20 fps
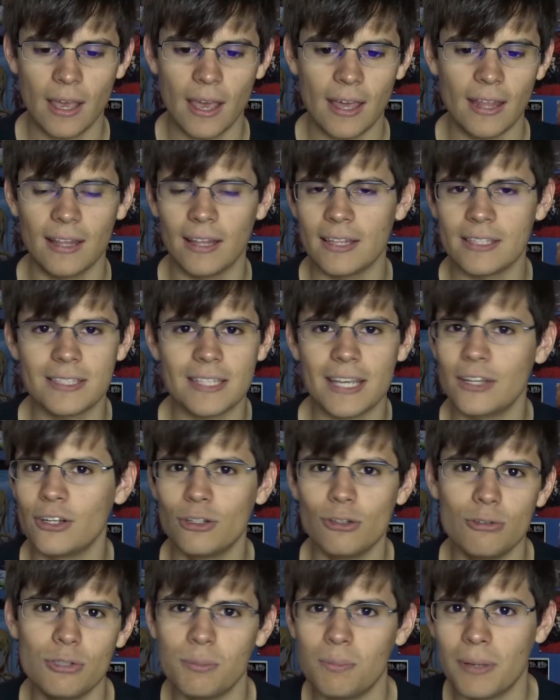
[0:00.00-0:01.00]
and let's say you're
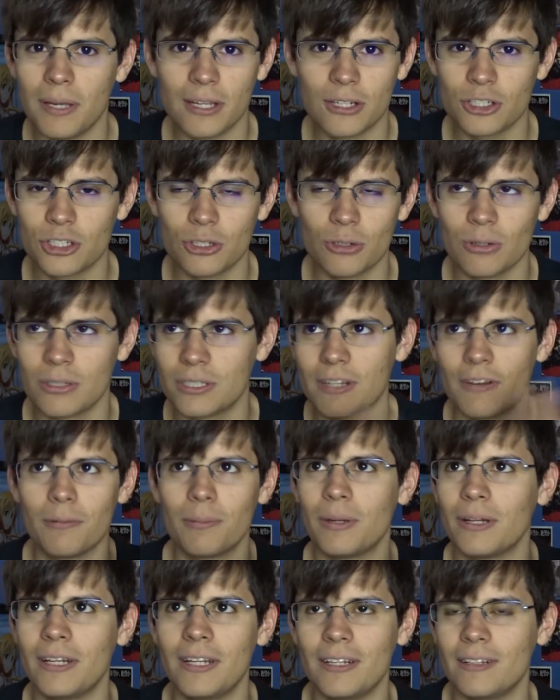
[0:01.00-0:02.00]
using Pikachu, because
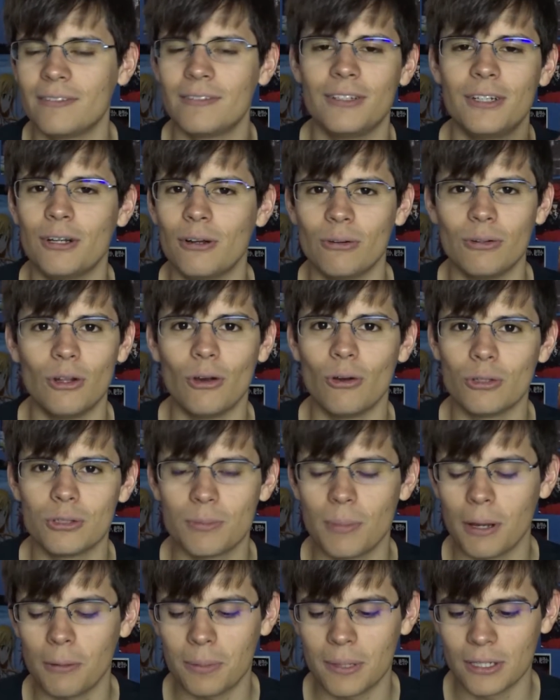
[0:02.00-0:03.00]
everybody knows
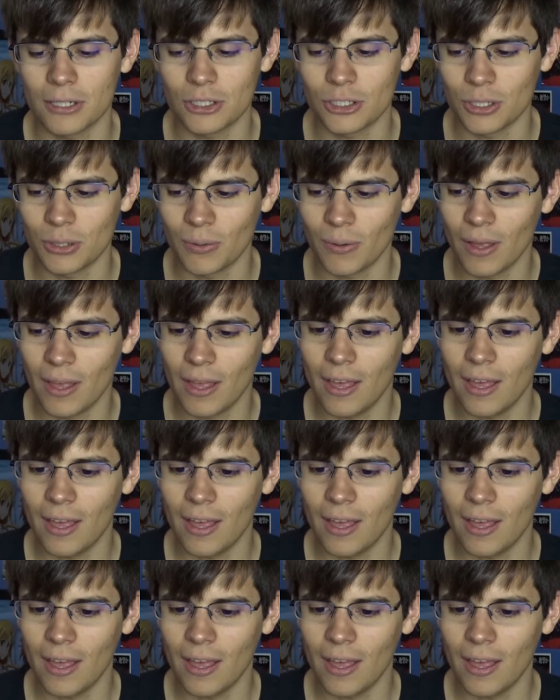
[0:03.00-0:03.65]
about Pikachu.